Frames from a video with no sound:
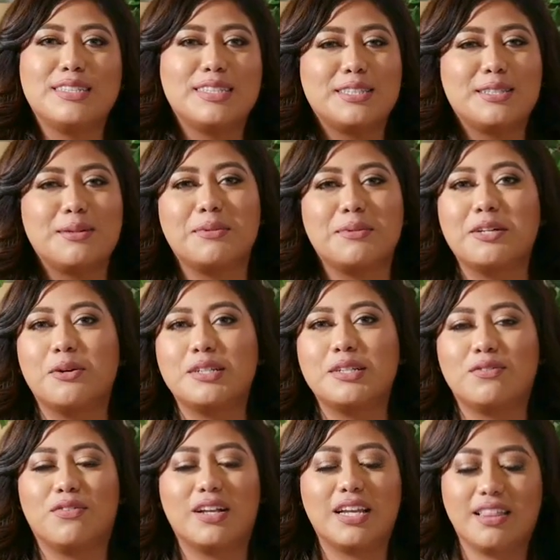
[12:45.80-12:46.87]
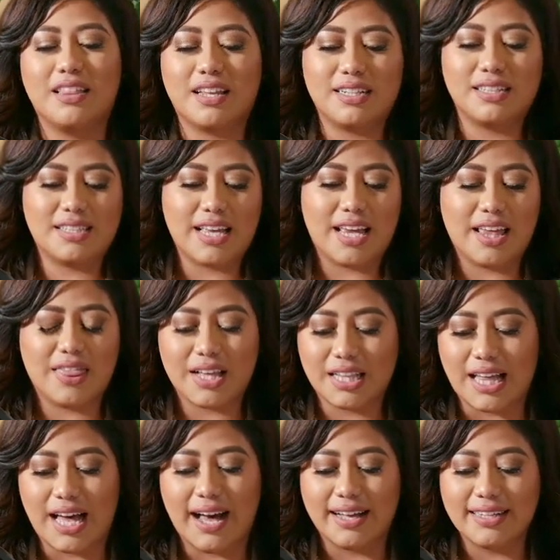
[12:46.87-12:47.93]
There's something always funny that I say
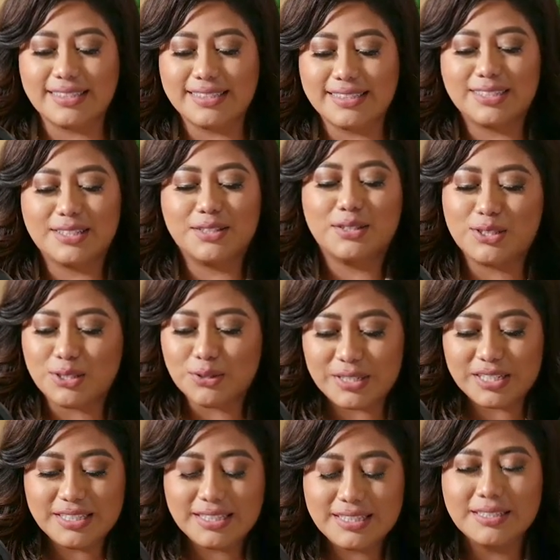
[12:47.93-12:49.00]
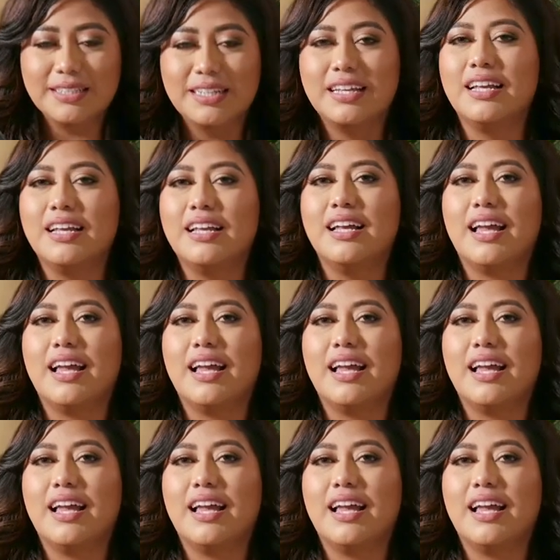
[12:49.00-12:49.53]
in the class to the students,